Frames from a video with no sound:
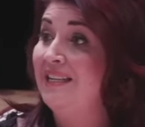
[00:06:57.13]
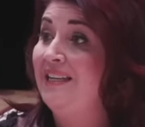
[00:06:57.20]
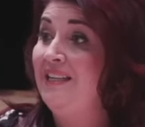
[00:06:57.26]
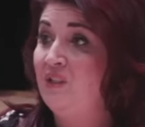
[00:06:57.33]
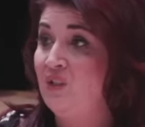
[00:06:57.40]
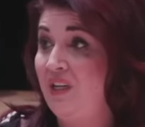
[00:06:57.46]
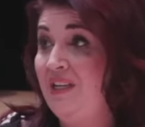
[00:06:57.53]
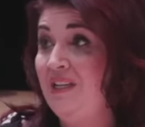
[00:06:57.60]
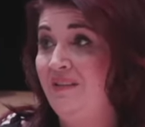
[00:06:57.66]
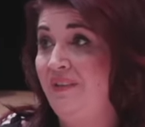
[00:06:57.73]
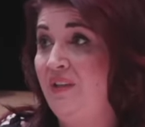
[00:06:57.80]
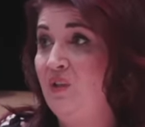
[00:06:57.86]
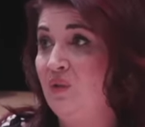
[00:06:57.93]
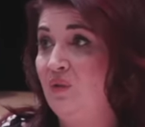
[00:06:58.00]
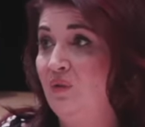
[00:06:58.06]
to each
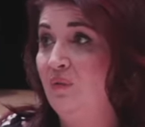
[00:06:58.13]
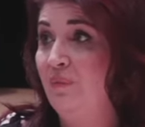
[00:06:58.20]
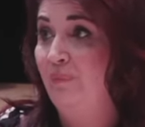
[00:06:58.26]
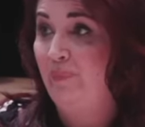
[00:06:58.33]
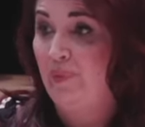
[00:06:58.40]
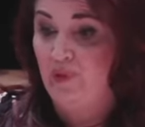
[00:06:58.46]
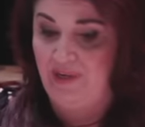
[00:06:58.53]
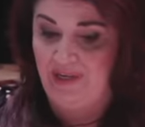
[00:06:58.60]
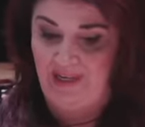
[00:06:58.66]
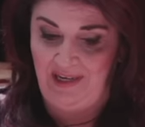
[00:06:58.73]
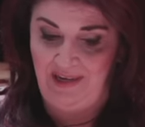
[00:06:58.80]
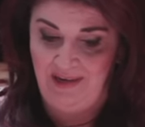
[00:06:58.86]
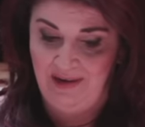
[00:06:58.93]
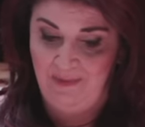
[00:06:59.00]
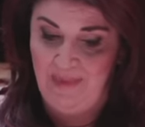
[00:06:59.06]
individual
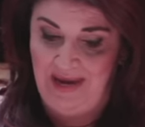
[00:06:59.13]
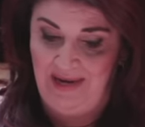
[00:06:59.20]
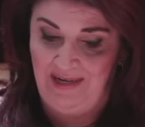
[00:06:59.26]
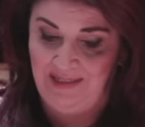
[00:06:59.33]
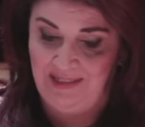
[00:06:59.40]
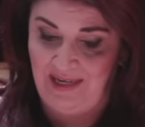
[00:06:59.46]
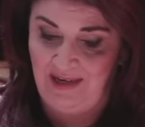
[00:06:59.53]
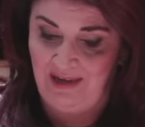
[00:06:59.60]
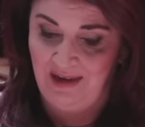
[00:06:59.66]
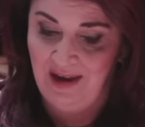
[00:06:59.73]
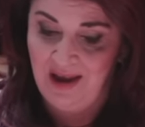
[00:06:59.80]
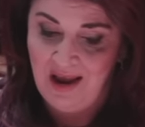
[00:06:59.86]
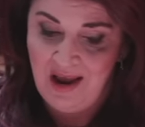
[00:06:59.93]
body. Yes. Amazing.